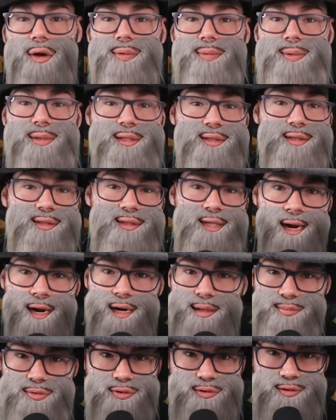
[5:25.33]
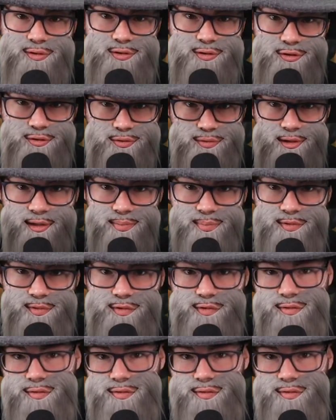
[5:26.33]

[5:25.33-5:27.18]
with damn good scripts.